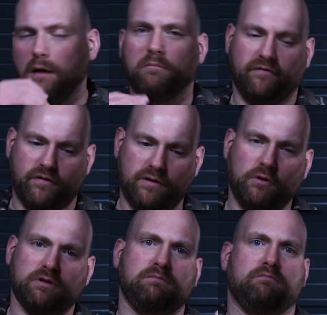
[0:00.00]
But for the
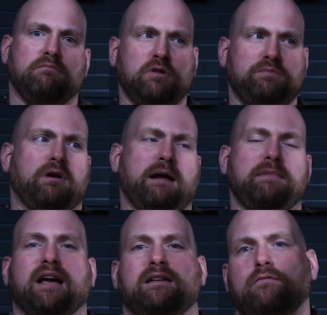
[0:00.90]
most part, I'm
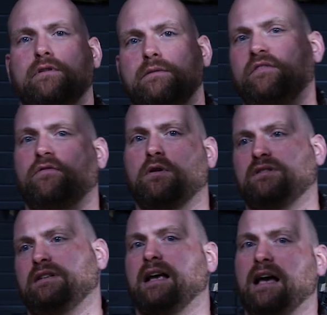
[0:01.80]
not going to really be
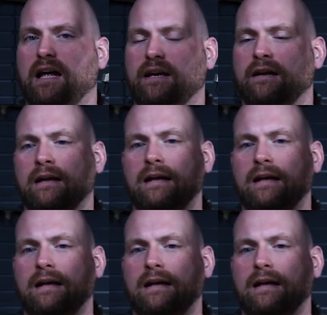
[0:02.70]
focusing on